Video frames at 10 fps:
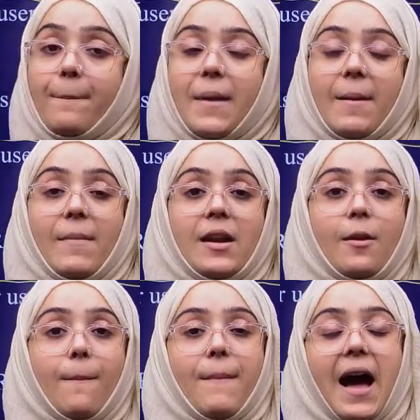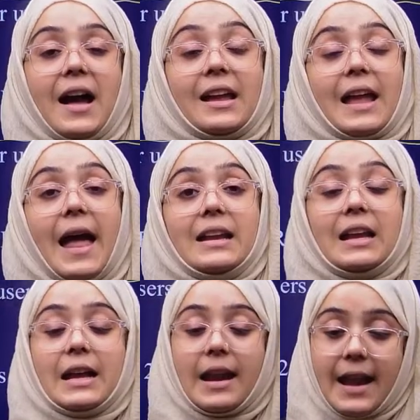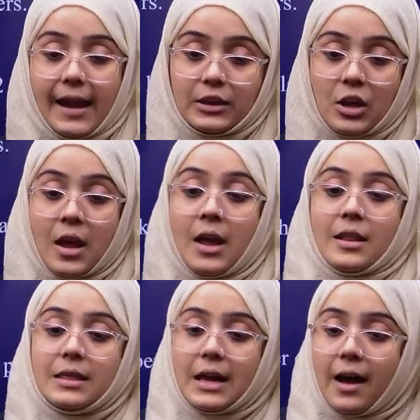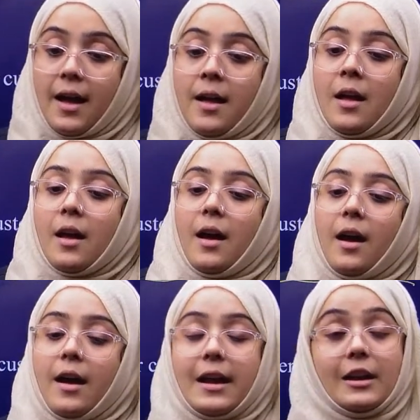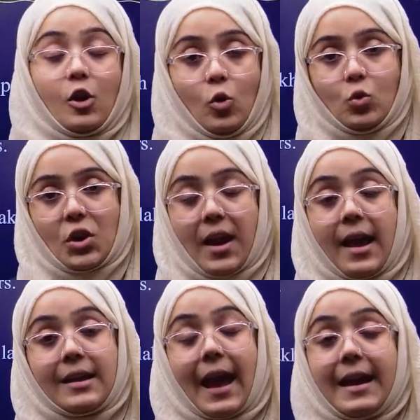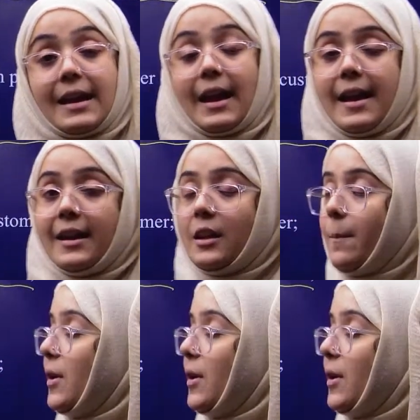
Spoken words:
a payment bank can connect the inclusion, can connect the